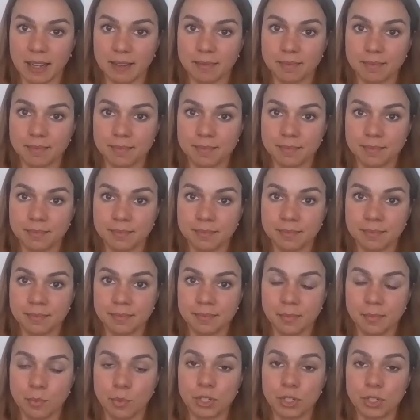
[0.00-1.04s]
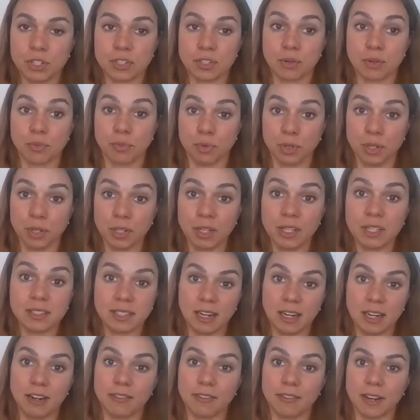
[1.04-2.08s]
at, which is a really
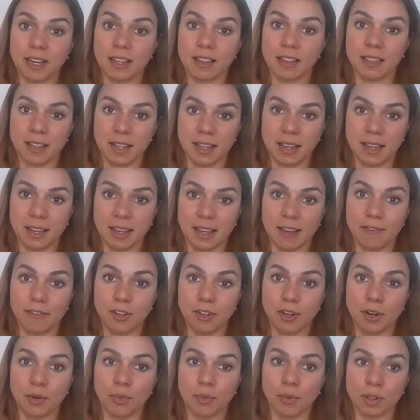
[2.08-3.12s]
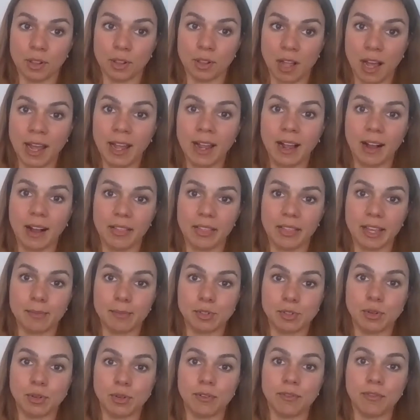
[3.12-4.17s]
terrifying thing if you're relying on
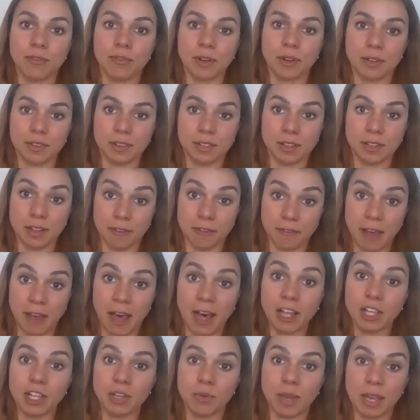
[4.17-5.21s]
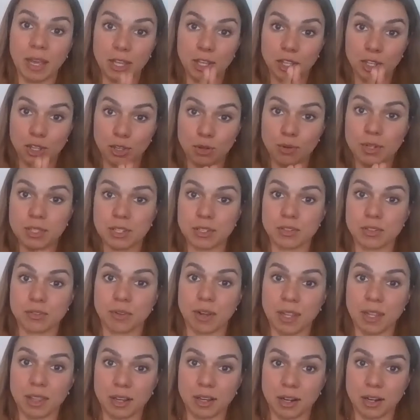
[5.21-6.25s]
them to ev- evaluate you as a
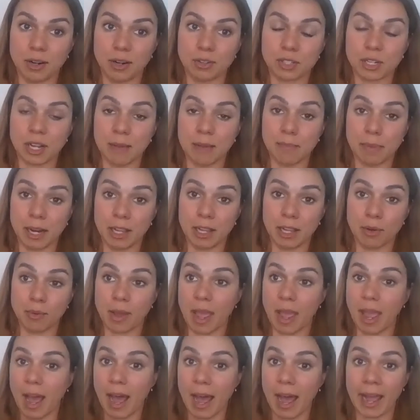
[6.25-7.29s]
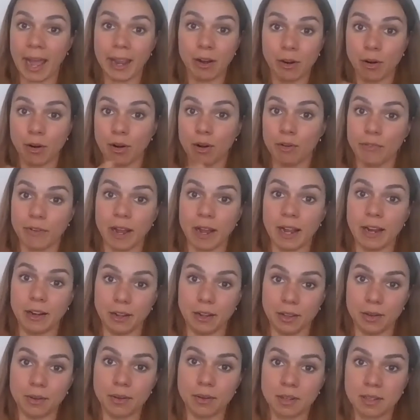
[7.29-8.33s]
strength coach, and by the way, hire or fire
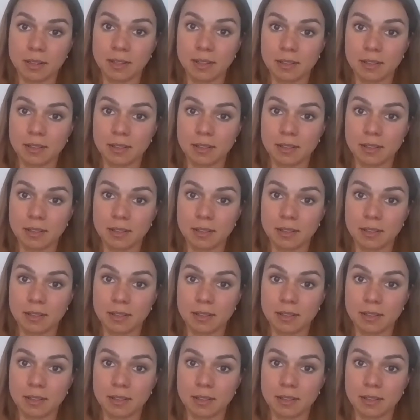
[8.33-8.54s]
you.